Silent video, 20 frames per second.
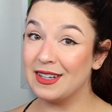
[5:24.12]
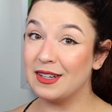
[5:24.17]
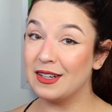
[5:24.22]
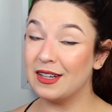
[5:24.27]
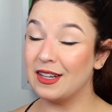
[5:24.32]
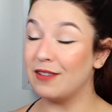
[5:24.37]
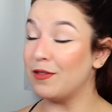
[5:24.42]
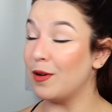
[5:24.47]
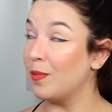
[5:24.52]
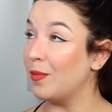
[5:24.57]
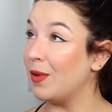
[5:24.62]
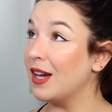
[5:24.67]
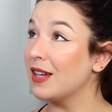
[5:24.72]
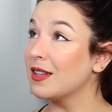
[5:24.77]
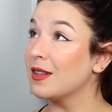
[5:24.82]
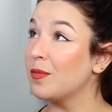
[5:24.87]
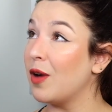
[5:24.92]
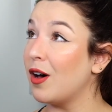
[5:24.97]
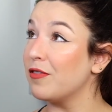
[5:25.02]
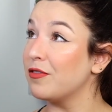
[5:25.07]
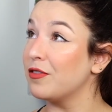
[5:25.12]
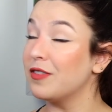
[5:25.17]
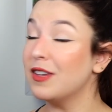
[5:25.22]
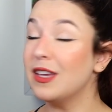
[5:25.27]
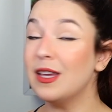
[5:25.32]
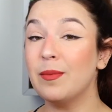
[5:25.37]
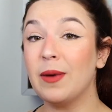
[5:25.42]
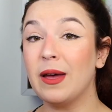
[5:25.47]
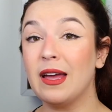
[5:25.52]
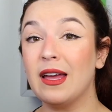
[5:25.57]
if I'm buying them off of
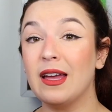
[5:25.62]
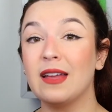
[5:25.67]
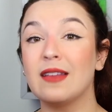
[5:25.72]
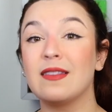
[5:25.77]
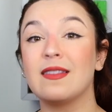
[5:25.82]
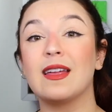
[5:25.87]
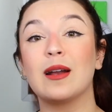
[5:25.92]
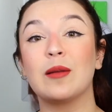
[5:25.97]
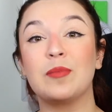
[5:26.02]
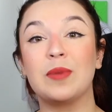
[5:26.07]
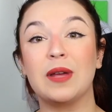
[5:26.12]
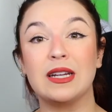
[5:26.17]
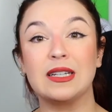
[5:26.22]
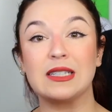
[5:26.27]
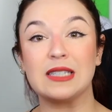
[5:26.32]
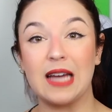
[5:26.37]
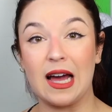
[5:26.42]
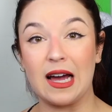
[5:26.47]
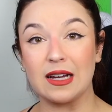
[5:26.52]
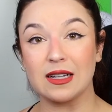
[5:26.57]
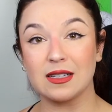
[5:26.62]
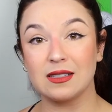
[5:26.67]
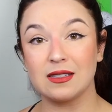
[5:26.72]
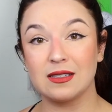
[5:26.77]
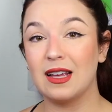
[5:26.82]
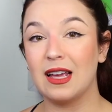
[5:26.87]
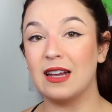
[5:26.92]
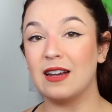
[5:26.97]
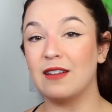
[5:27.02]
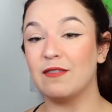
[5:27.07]
eBay, then I'm paying
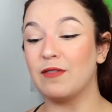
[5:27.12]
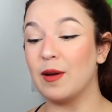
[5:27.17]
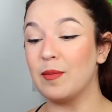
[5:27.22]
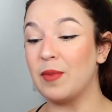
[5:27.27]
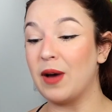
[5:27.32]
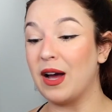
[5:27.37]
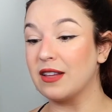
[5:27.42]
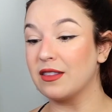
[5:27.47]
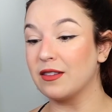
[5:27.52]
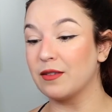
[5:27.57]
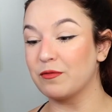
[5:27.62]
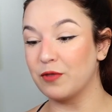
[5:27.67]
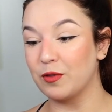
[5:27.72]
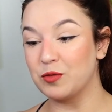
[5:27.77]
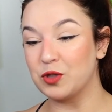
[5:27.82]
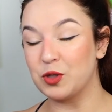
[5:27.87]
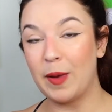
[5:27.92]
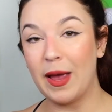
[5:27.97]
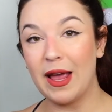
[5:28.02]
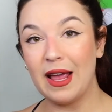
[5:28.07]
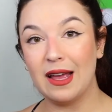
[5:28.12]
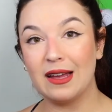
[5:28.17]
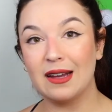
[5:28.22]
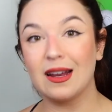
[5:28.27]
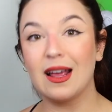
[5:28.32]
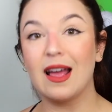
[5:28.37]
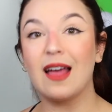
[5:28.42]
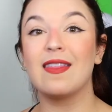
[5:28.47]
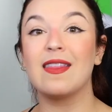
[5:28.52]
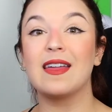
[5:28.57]
tax. And if I'm buying them from
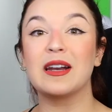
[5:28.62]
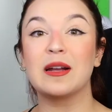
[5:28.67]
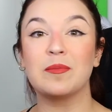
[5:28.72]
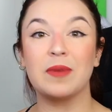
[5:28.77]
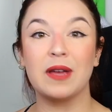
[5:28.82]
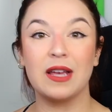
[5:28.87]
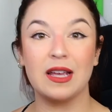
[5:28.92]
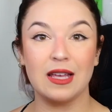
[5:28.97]
Japan, then I'm paying